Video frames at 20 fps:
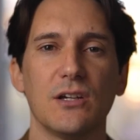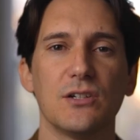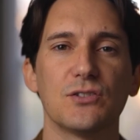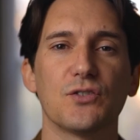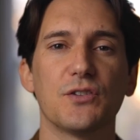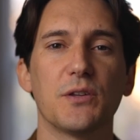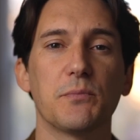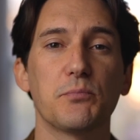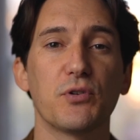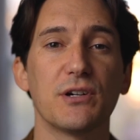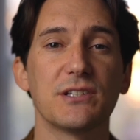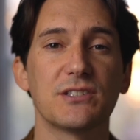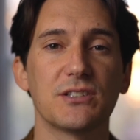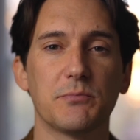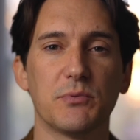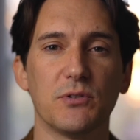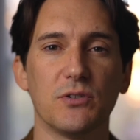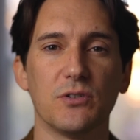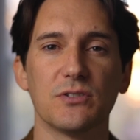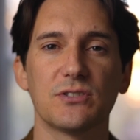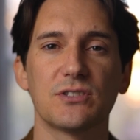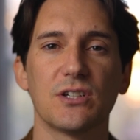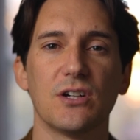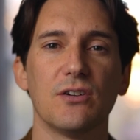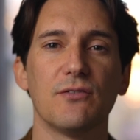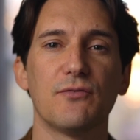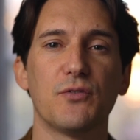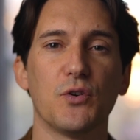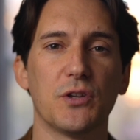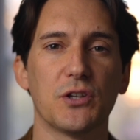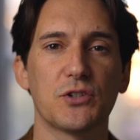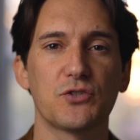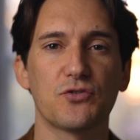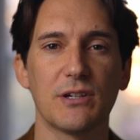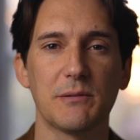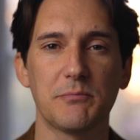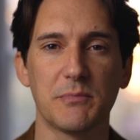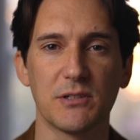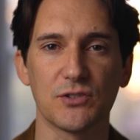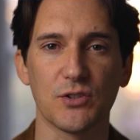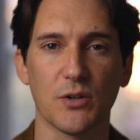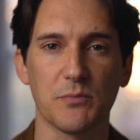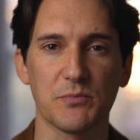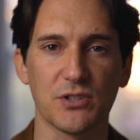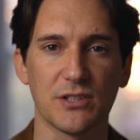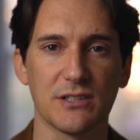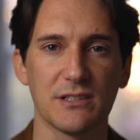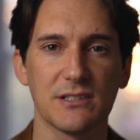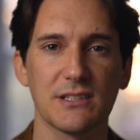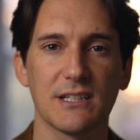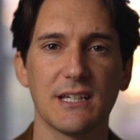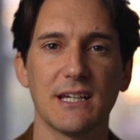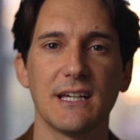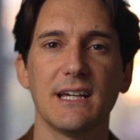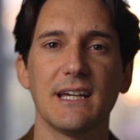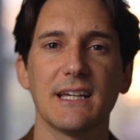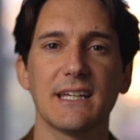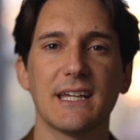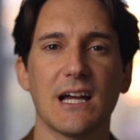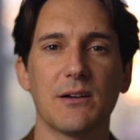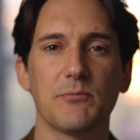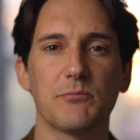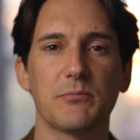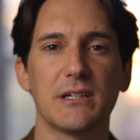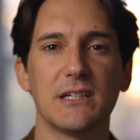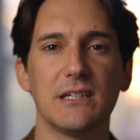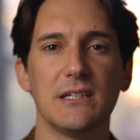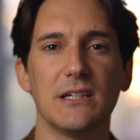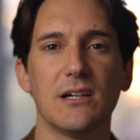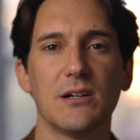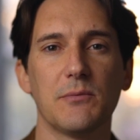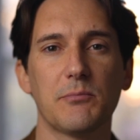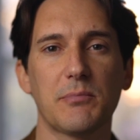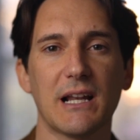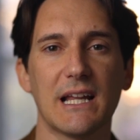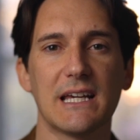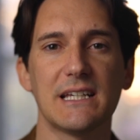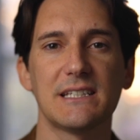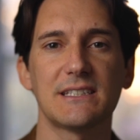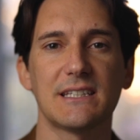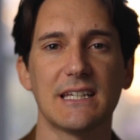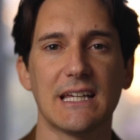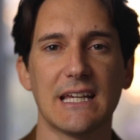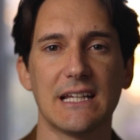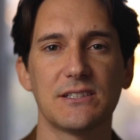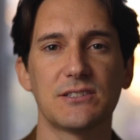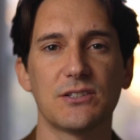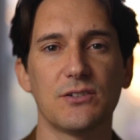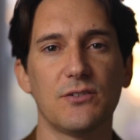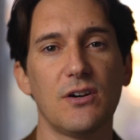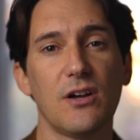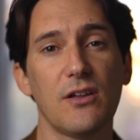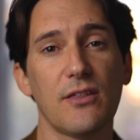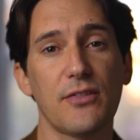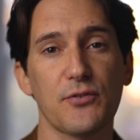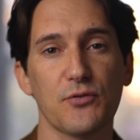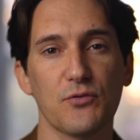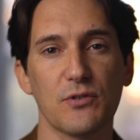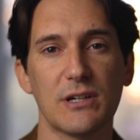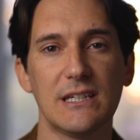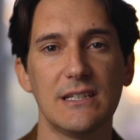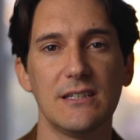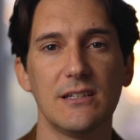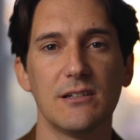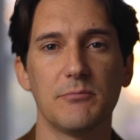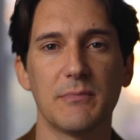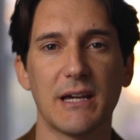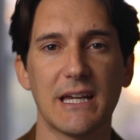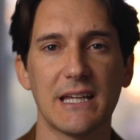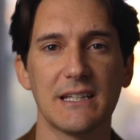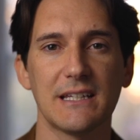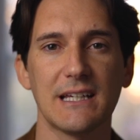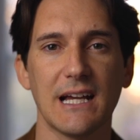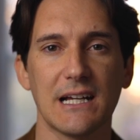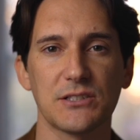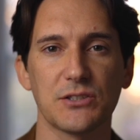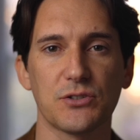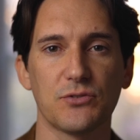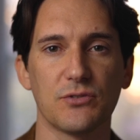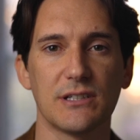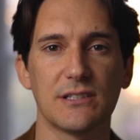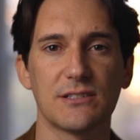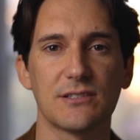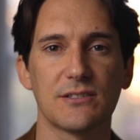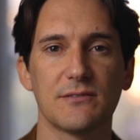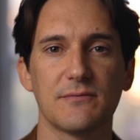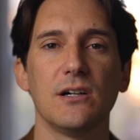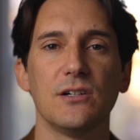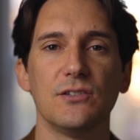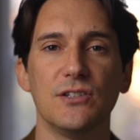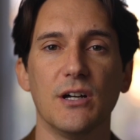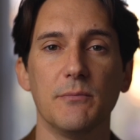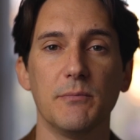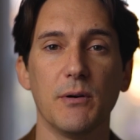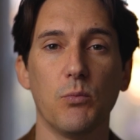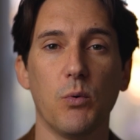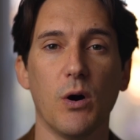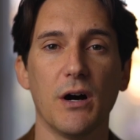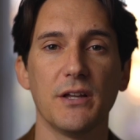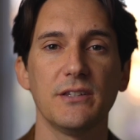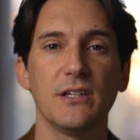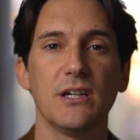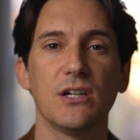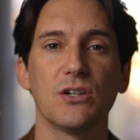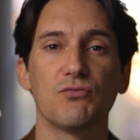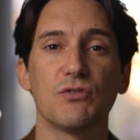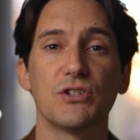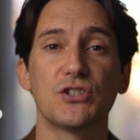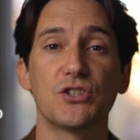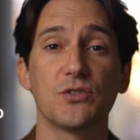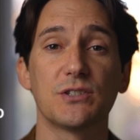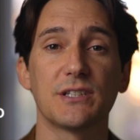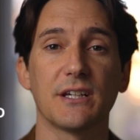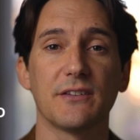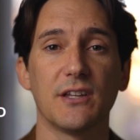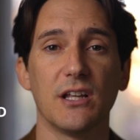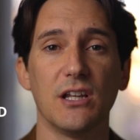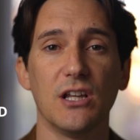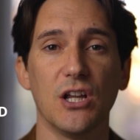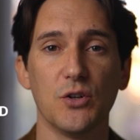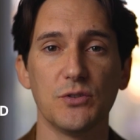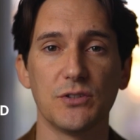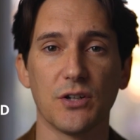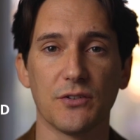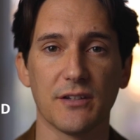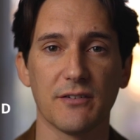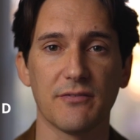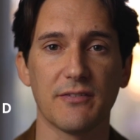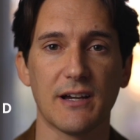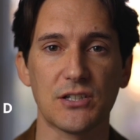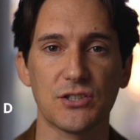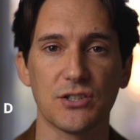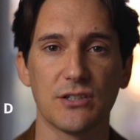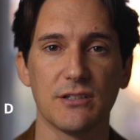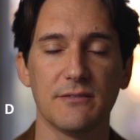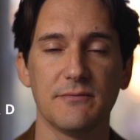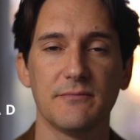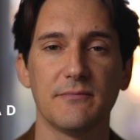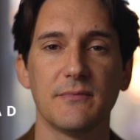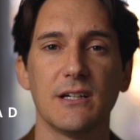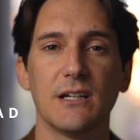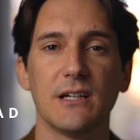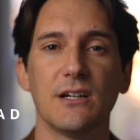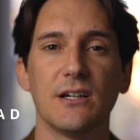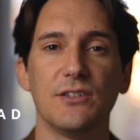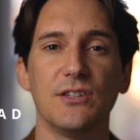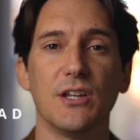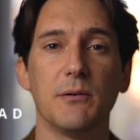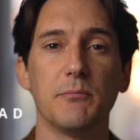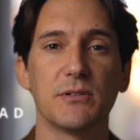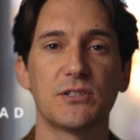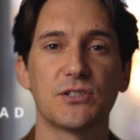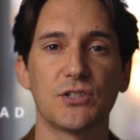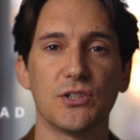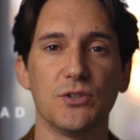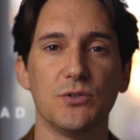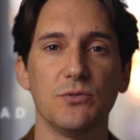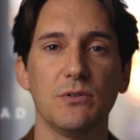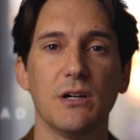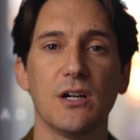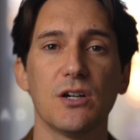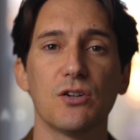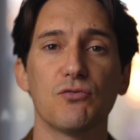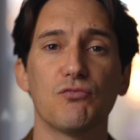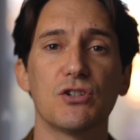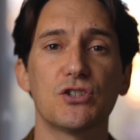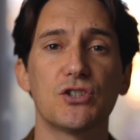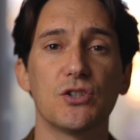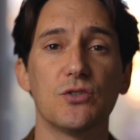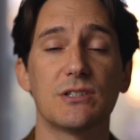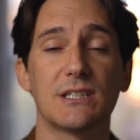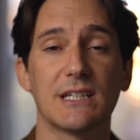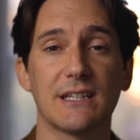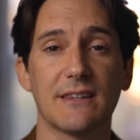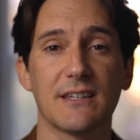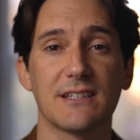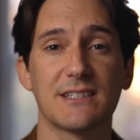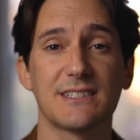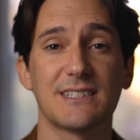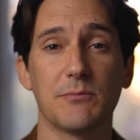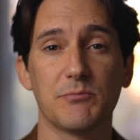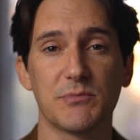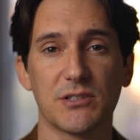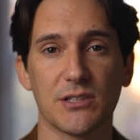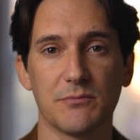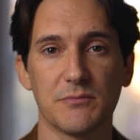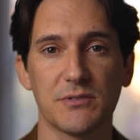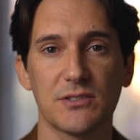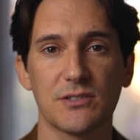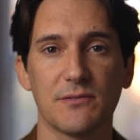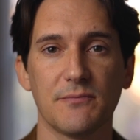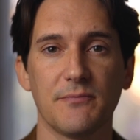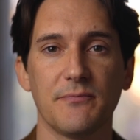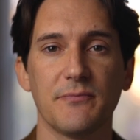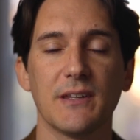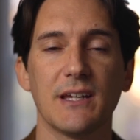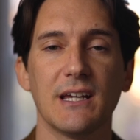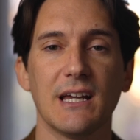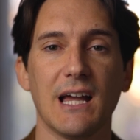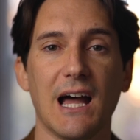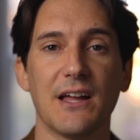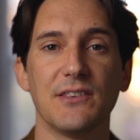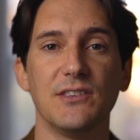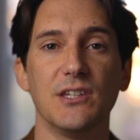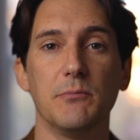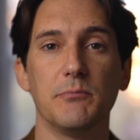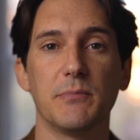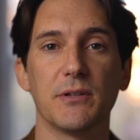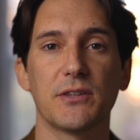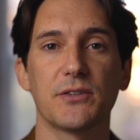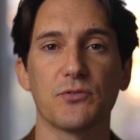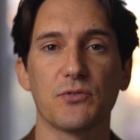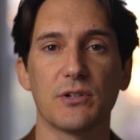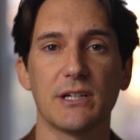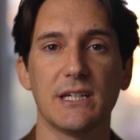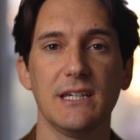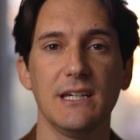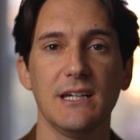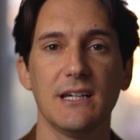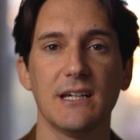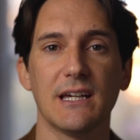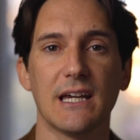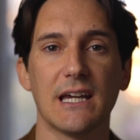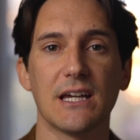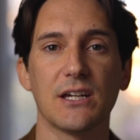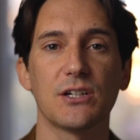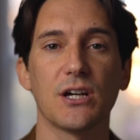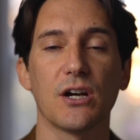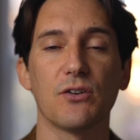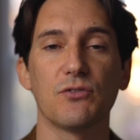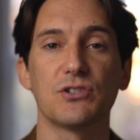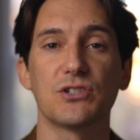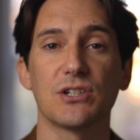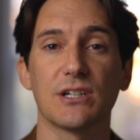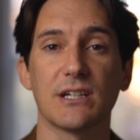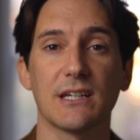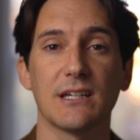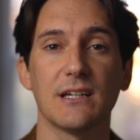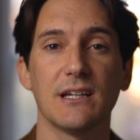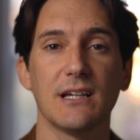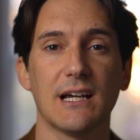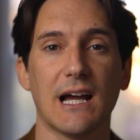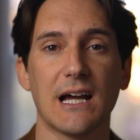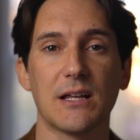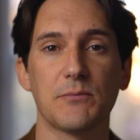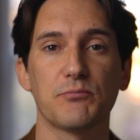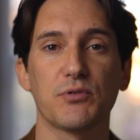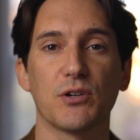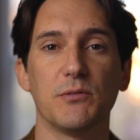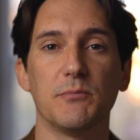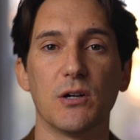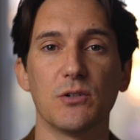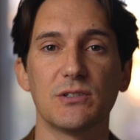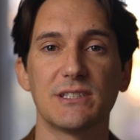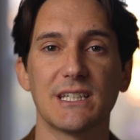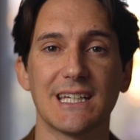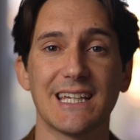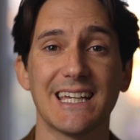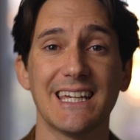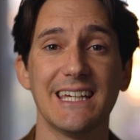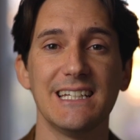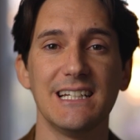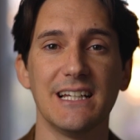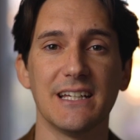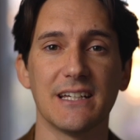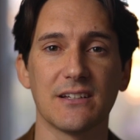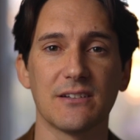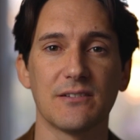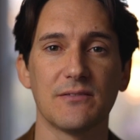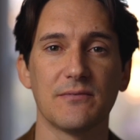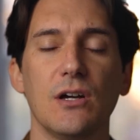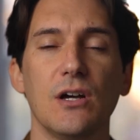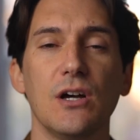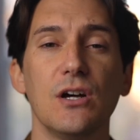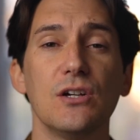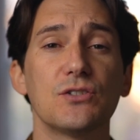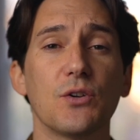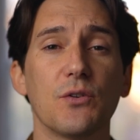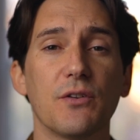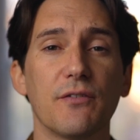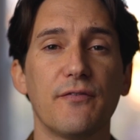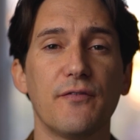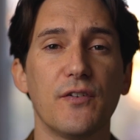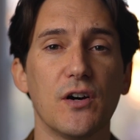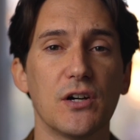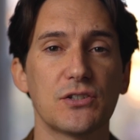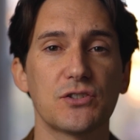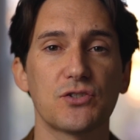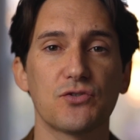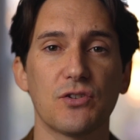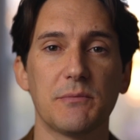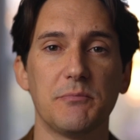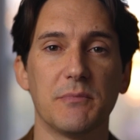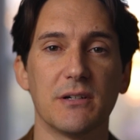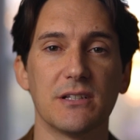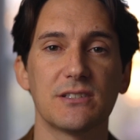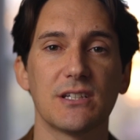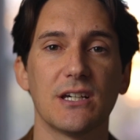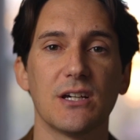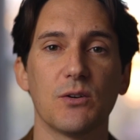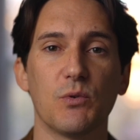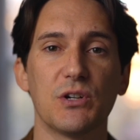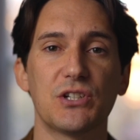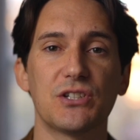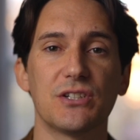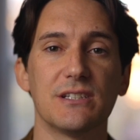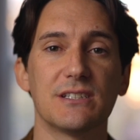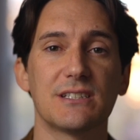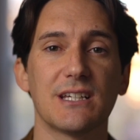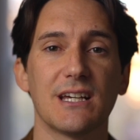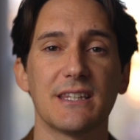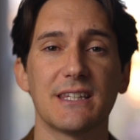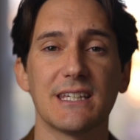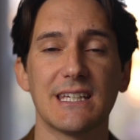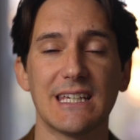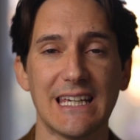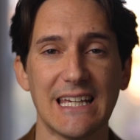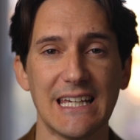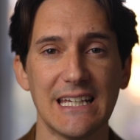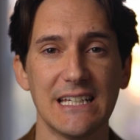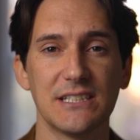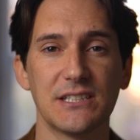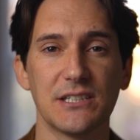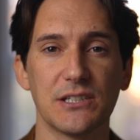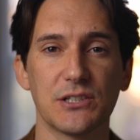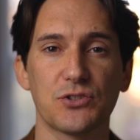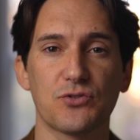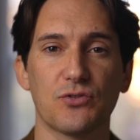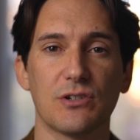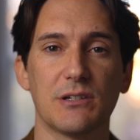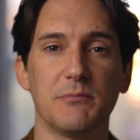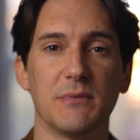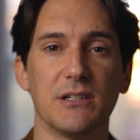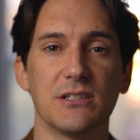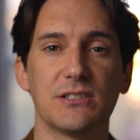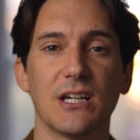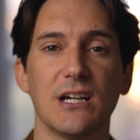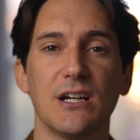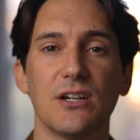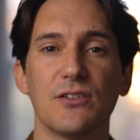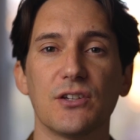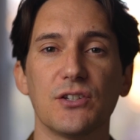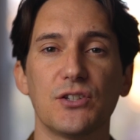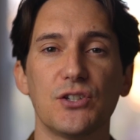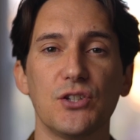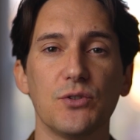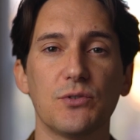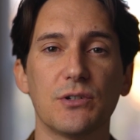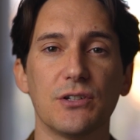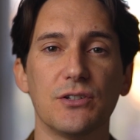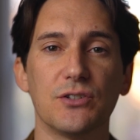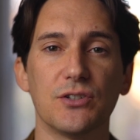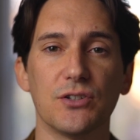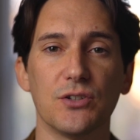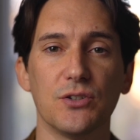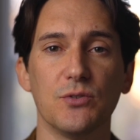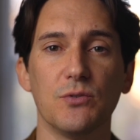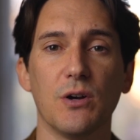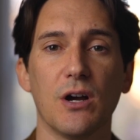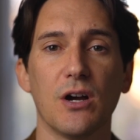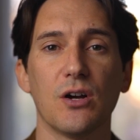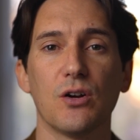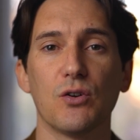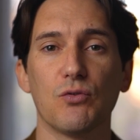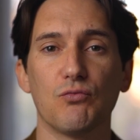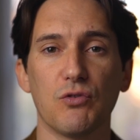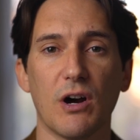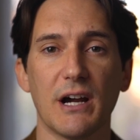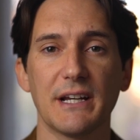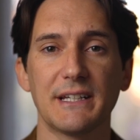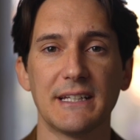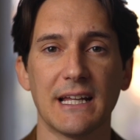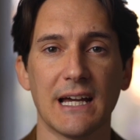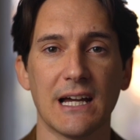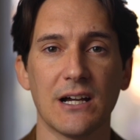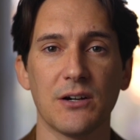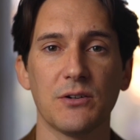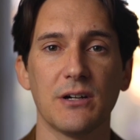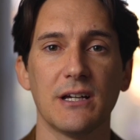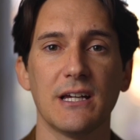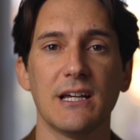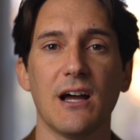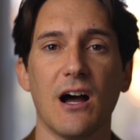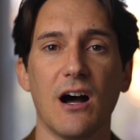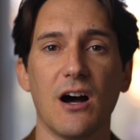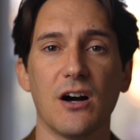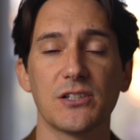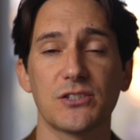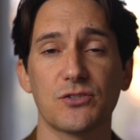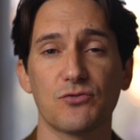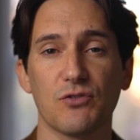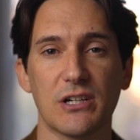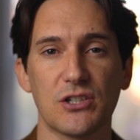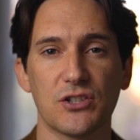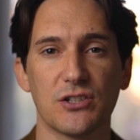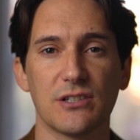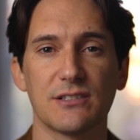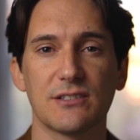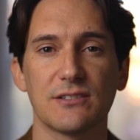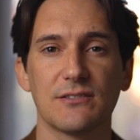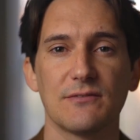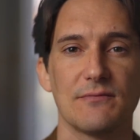So the principles for the treatment options can be placed into three main categories. Number one, reducing the load on the fascia. Number two, reducing the symptoms. And number three, encouraging and promoting healing. So the first treatment, which is the easiest treatment that you can do right now are stretches.